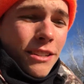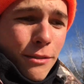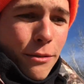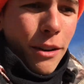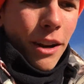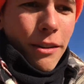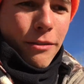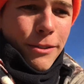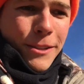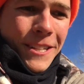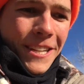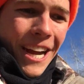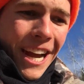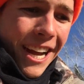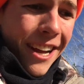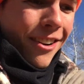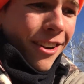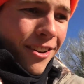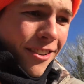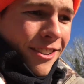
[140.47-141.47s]
whatever we
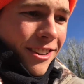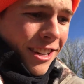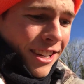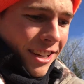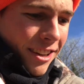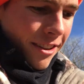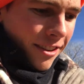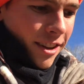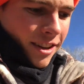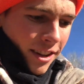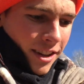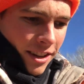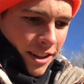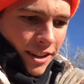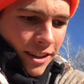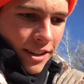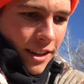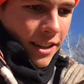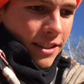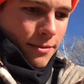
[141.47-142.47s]
got going.
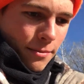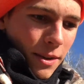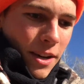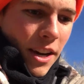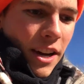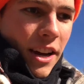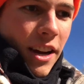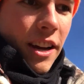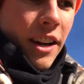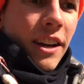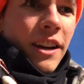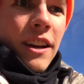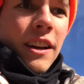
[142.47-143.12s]
We got some,